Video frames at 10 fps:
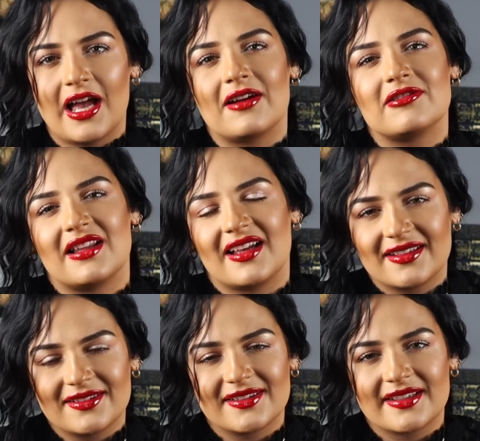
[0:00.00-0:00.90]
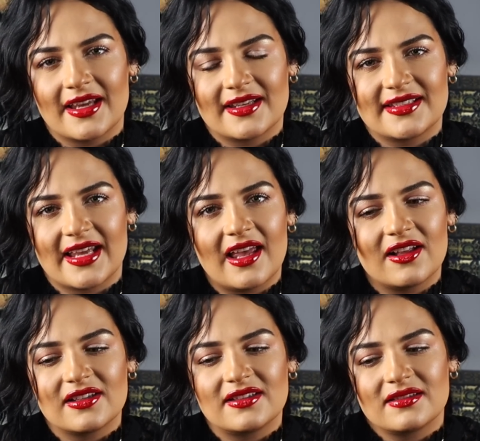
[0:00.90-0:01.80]
I would like to say a
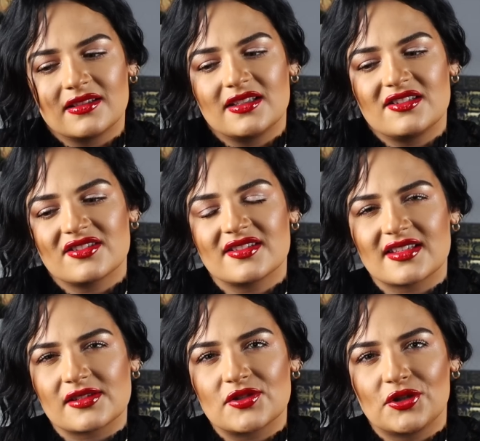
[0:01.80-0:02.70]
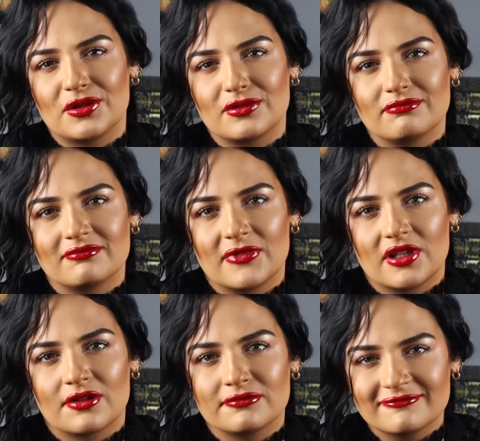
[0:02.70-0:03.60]
tail. It just sounds cute,
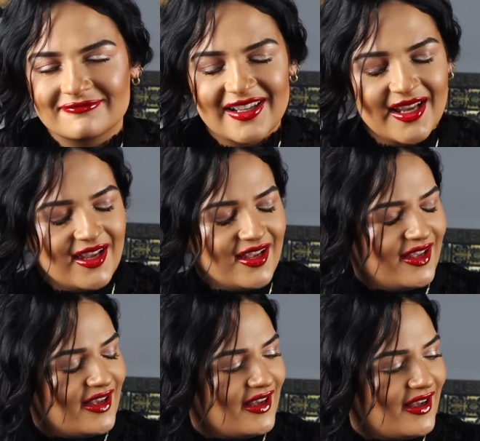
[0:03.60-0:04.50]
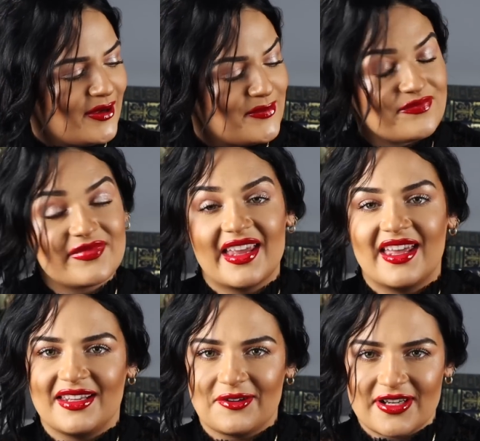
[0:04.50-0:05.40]
you know?
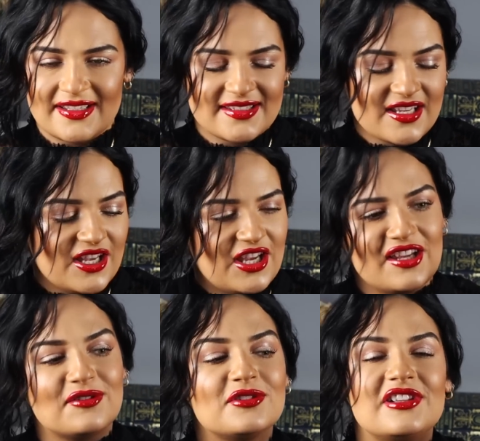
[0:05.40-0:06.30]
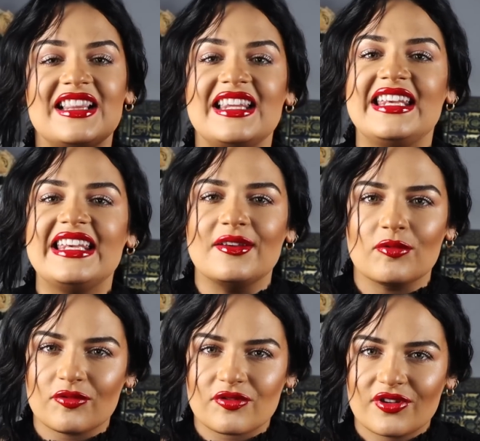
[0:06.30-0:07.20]
Anyways, it will
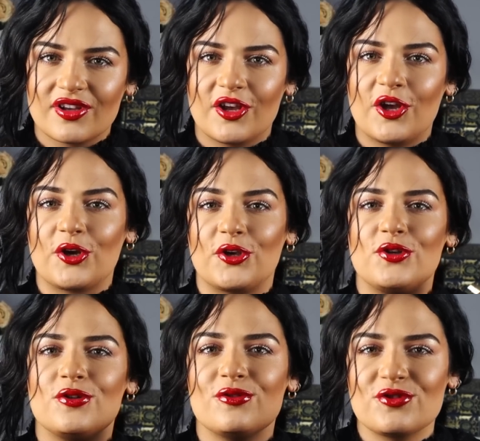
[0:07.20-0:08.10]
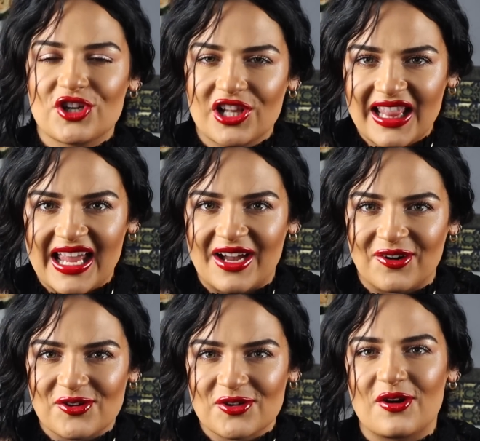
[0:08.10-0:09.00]
leave a huge
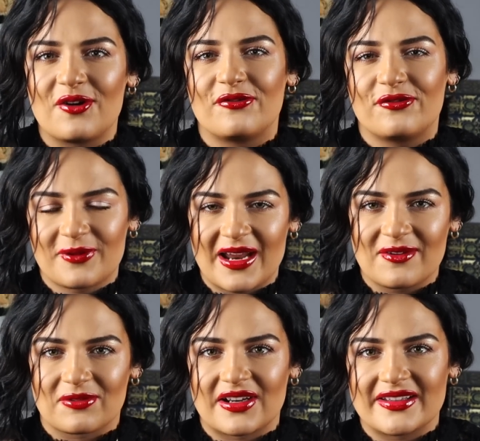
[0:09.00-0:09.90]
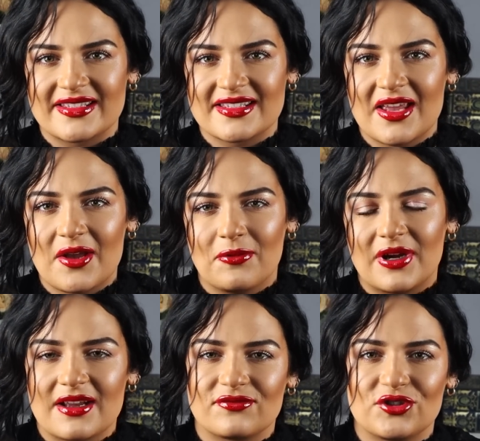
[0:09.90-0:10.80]
cloud of fragrance
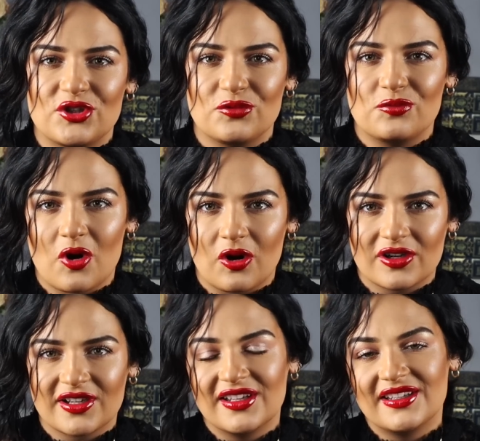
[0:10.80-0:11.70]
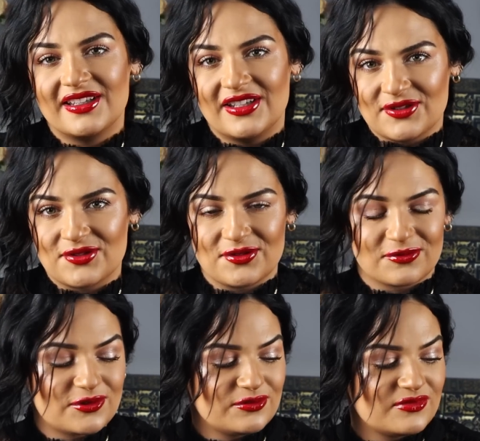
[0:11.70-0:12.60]
whenever you walk into the
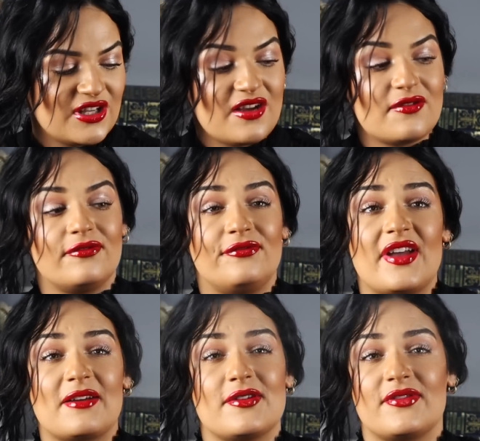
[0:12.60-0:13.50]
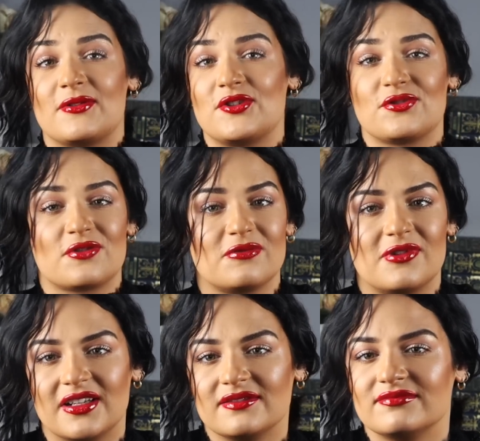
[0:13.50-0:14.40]
room. Very strong one.